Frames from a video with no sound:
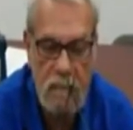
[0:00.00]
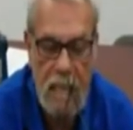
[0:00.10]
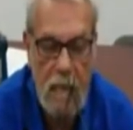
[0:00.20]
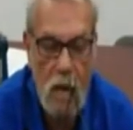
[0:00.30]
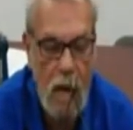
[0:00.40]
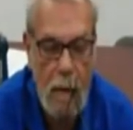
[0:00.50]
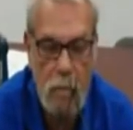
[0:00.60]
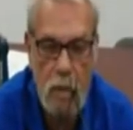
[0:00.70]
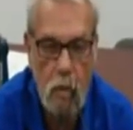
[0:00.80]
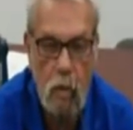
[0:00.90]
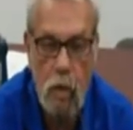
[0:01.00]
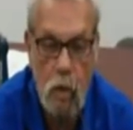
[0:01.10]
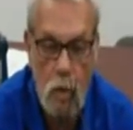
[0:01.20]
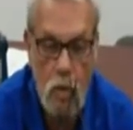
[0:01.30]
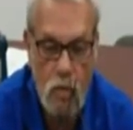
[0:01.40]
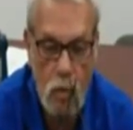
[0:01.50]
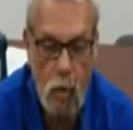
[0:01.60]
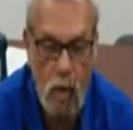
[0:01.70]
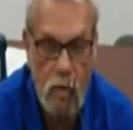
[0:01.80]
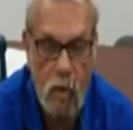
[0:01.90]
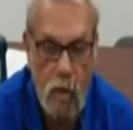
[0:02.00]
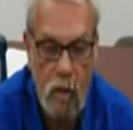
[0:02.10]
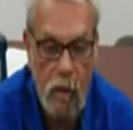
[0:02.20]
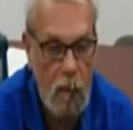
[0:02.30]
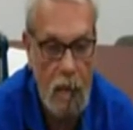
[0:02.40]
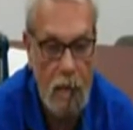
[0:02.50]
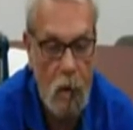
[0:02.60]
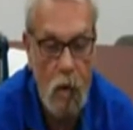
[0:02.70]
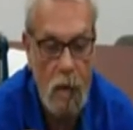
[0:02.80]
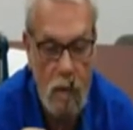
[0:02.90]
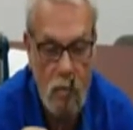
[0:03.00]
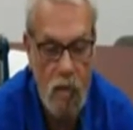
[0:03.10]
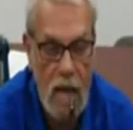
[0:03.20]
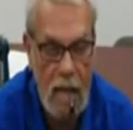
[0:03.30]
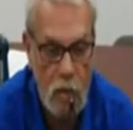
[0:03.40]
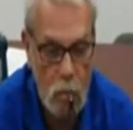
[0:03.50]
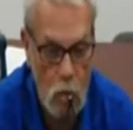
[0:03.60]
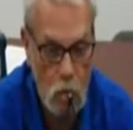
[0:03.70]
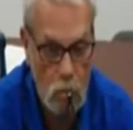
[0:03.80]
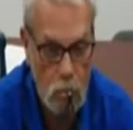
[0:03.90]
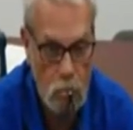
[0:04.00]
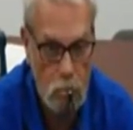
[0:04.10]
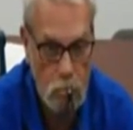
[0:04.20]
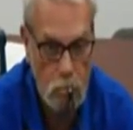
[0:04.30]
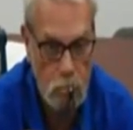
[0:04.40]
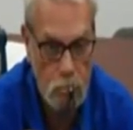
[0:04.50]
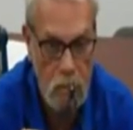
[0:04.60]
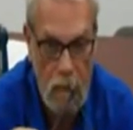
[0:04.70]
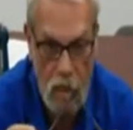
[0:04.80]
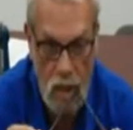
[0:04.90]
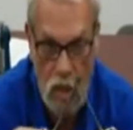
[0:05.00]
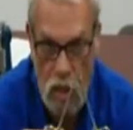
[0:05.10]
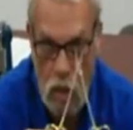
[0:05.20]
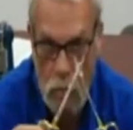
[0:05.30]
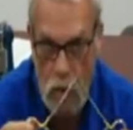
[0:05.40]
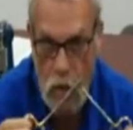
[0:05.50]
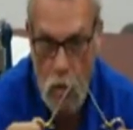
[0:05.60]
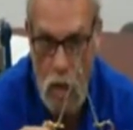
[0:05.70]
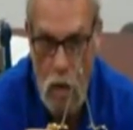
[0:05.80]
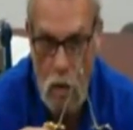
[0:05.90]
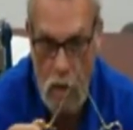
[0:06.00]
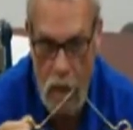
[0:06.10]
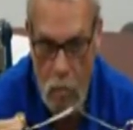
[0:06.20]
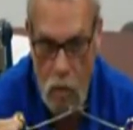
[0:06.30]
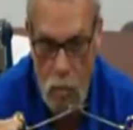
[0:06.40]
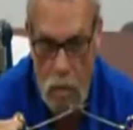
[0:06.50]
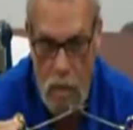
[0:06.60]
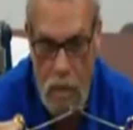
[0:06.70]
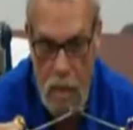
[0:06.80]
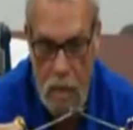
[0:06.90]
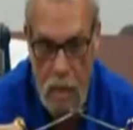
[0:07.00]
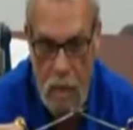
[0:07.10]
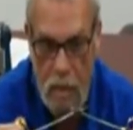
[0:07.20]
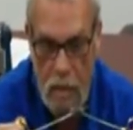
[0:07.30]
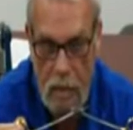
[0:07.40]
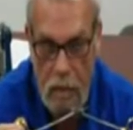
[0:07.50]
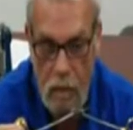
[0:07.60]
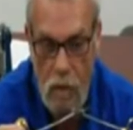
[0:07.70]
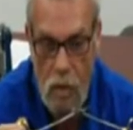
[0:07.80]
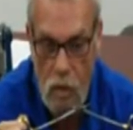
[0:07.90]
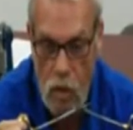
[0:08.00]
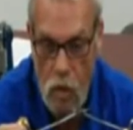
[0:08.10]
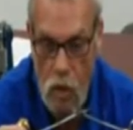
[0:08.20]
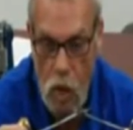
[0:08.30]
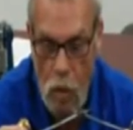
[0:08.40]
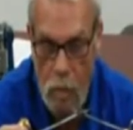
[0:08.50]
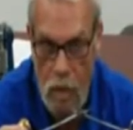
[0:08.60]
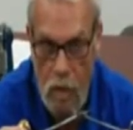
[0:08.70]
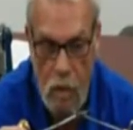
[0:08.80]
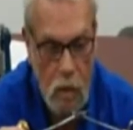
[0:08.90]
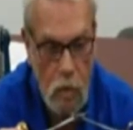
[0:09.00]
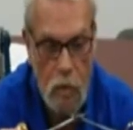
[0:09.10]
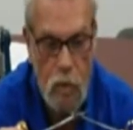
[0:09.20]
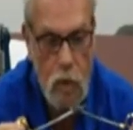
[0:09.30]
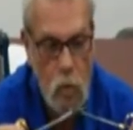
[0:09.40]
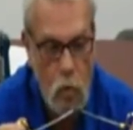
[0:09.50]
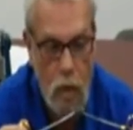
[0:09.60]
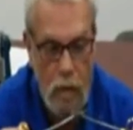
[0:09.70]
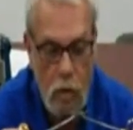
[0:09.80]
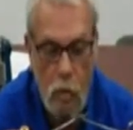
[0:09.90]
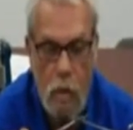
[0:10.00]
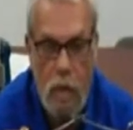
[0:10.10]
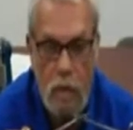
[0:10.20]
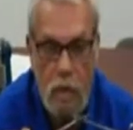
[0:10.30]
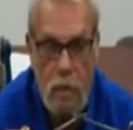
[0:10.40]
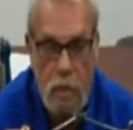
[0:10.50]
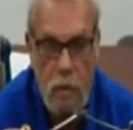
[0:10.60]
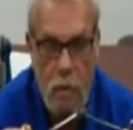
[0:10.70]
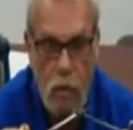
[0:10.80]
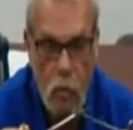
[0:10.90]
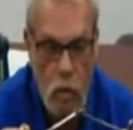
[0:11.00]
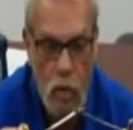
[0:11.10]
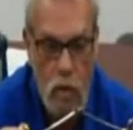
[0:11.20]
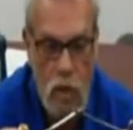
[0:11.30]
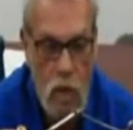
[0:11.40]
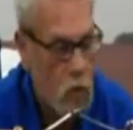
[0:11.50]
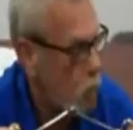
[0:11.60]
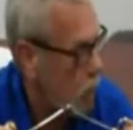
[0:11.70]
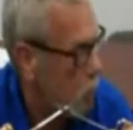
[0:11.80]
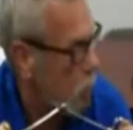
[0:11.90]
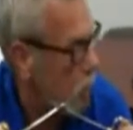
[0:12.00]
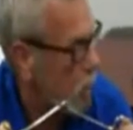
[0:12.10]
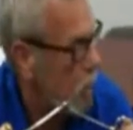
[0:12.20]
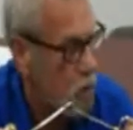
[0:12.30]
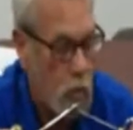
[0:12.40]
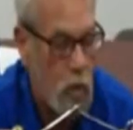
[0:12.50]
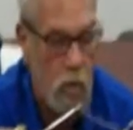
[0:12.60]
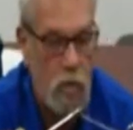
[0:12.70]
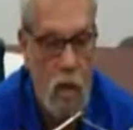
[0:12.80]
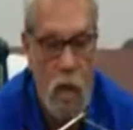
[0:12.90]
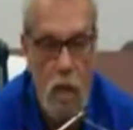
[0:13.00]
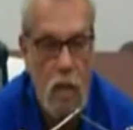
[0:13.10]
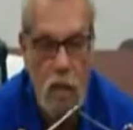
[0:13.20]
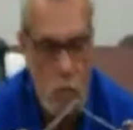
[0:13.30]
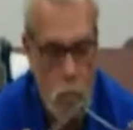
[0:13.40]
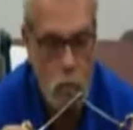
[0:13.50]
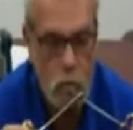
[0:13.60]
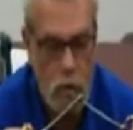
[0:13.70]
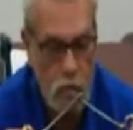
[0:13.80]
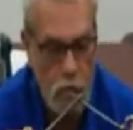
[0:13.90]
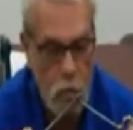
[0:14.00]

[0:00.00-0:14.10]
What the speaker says: They are absolutely used for everything and are invaluable. Hinged instrument as well, care must be taken. No sharpening other than just regular maintenance. We're going to discuss regular maintenance, which is very simple, in a